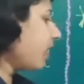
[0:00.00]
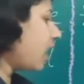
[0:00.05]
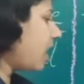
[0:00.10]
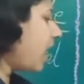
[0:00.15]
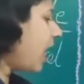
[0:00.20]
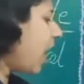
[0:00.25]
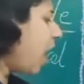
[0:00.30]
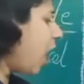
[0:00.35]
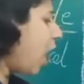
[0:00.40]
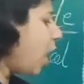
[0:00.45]

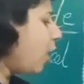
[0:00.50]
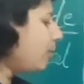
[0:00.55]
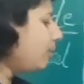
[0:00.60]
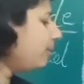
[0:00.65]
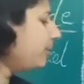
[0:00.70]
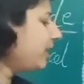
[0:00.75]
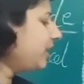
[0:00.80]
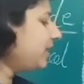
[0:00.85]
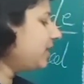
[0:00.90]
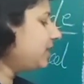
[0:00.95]

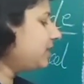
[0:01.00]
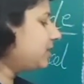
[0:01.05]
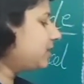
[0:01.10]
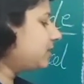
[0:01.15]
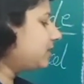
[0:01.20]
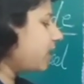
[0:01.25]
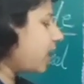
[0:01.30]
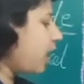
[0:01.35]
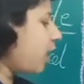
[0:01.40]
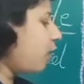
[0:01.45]
how
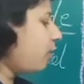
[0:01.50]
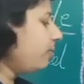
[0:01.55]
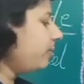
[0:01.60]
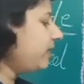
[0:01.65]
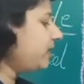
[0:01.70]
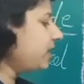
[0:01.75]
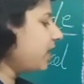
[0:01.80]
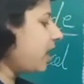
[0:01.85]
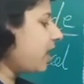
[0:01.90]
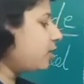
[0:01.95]

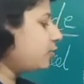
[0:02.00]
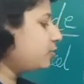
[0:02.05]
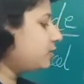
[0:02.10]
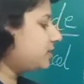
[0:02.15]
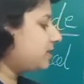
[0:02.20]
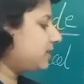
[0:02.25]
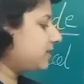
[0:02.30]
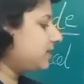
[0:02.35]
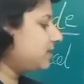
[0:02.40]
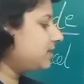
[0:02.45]
many
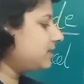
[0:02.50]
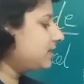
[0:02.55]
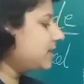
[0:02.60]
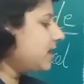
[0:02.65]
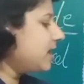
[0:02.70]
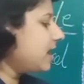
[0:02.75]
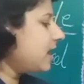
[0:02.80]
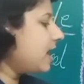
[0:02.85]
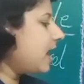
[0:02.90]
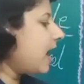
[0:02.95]

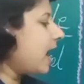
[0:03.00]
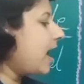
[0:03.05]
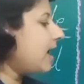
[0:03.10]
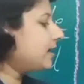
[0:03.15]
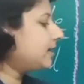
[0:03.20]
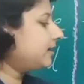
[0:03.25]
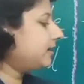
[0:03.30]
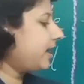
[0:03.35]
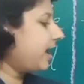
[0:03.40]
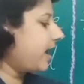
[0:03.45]
houses
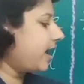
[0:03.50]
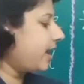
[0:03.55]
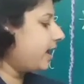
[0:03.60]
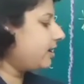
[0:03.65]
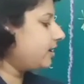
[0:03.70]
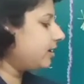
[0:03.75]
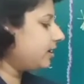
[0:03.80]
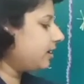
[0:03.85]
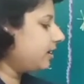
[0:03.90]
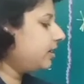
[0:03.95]
are
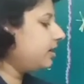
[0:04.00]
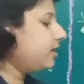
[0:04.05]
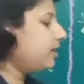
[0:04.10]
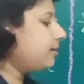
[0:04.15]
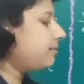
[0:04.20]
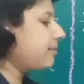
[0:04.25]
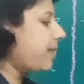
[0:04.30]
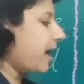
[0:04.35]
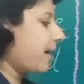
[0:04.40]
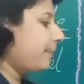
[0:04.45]
there in
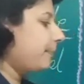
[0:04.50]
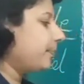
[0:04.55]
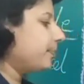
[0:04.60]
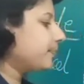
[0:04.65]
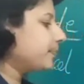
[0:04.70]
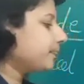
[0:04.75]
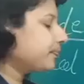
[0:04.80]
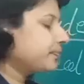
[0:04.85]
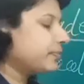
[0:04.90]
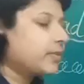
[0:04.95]
the
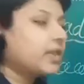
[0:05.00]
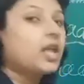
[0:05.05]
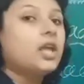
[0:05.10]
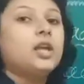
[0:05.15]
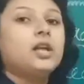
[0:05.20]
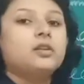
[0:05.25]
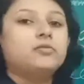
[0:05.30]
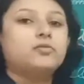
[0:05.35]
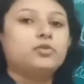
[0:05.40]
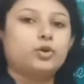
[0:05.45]
map?
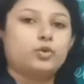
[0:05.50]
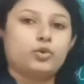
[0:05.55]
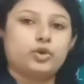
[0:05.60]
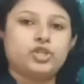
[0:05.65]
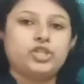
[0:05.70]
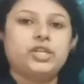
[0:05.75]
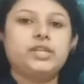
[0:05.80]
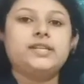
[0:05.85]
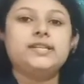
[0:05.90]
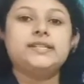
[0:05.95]
The
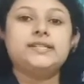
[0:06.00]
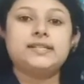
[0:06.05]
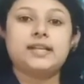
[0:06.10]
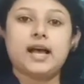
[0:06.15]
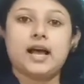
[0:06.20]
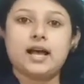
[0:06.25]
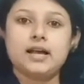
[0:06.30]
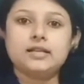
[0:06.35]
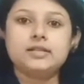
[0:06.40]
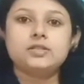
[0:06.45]
question is
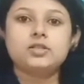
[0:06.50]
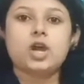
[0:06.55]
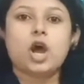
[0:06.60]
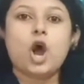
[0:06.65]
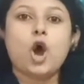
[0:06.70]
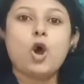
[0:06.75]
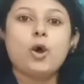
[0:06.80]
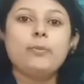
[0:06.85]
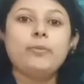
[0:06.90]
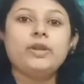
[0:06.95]

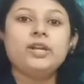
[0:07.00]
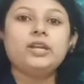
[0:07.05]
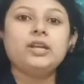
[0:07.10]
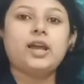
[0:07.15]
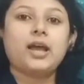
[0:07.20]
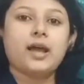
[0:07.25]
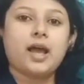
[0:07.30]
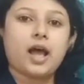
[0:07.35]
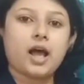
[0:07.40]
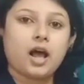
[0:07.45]
asked, how
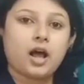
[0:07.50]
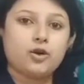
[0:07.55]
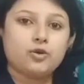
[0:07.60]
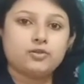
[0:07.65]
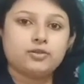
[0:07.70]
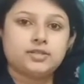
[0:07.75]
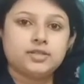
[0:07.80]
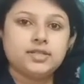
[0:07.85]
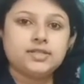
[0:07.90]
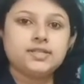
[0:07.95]
many
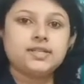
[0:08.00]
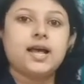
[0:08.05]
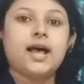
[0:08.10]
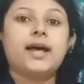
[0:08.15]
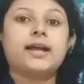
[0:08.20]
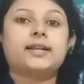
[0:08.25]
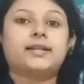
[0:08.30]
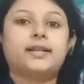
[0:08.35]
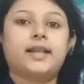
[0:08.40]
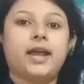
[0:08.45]
houses
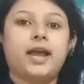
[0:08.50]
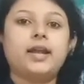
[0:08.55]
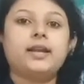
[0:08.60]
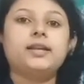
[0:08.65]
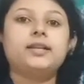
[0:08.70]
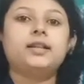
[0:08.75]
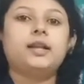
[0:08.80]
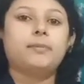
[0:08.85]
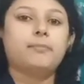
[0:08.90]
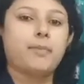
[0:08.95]
are
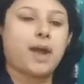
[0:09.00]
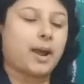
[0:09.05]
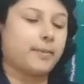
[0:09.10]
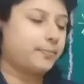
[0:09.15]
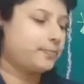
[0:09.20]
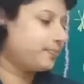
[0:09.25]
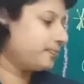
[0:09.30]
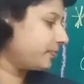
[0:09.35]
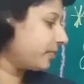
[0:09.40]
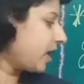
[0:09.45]
there in the
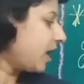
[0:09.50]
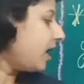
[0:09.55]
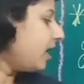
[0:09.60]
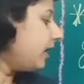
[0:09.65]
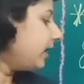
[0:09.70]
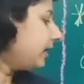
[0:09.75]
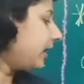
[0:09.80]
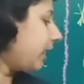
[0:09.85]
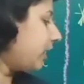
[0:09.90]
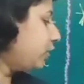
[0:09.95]

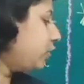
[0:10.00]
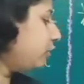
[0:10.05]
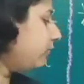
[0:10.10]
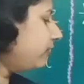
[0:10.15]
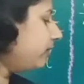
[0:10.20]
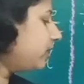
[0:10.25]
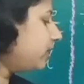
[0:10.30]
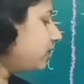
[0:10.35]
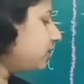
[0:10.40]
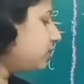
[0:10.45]
map? Then you
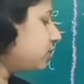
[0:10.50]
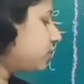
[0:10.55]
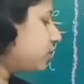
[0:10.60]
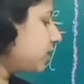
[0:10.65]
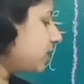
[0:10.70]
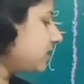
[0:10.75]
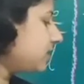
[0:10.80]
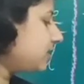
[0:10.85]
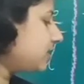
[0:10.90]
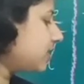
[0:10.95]
will
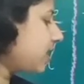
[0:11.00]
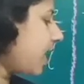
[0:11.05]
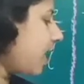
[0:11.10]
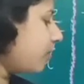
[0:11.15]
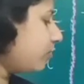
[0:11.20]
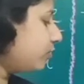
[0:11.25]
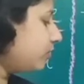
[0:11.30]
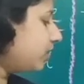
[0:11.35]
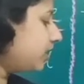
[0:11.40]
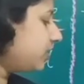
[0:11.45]
just
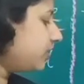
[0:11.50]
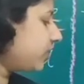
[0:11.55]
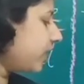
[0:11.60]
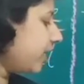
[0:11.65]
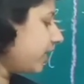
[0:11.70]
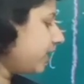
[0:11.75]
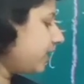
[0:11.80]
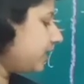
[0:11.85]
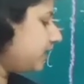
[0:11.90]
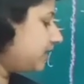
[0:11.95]
count the
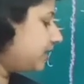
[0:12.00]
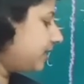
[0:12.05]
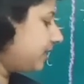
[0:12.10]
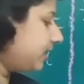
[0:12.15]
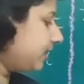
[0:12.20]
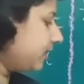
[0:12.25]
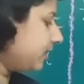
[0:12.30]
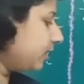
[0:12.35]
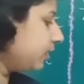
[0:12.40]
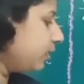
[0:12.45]
triangles
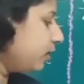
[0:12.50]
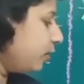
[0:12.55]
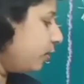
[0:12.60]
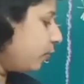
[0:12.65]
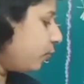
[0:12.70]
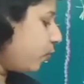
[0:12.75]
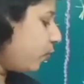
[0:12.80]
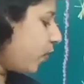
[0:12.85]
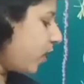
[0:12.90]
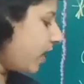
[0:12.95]
here.
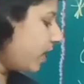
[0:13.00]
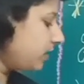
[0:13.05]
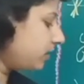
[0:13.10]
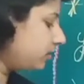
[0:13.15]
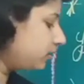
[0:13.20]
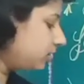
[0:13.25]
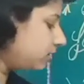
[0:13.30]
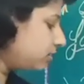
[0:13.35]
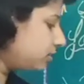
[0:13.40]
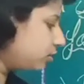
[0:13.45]

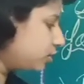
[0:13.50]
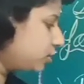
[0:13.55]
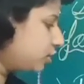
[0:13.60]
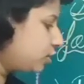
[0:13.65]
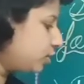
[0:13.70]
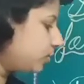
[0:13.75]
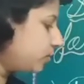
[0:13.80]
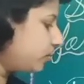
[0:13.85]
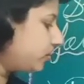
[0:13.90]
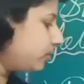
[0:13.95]
1,
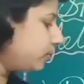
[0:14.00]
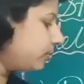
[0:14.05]
2,